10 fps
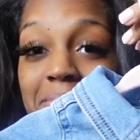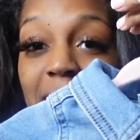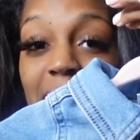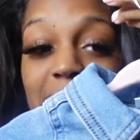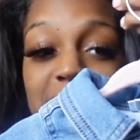
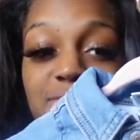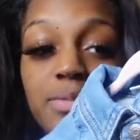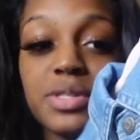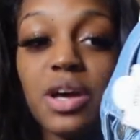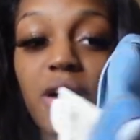I got this
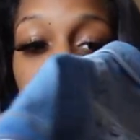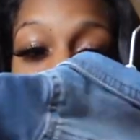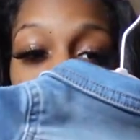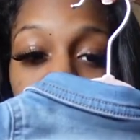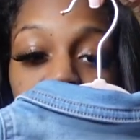from
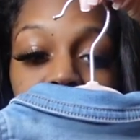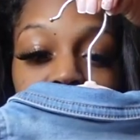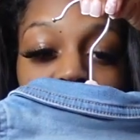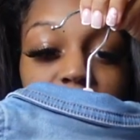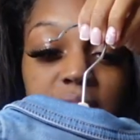Target.
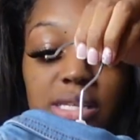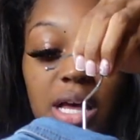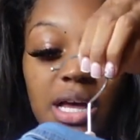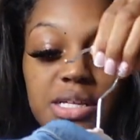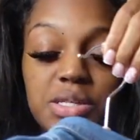This is
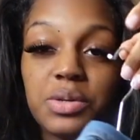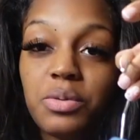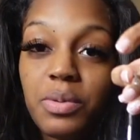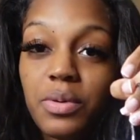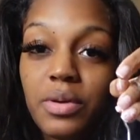size
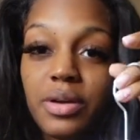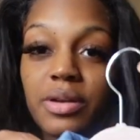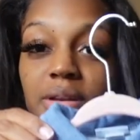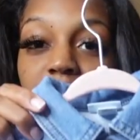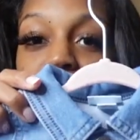
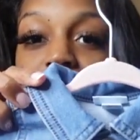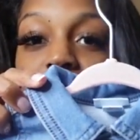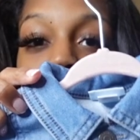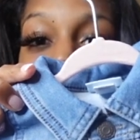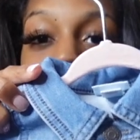newborn.
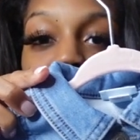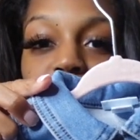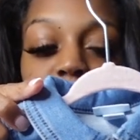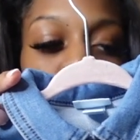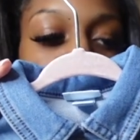And at
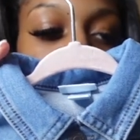first I was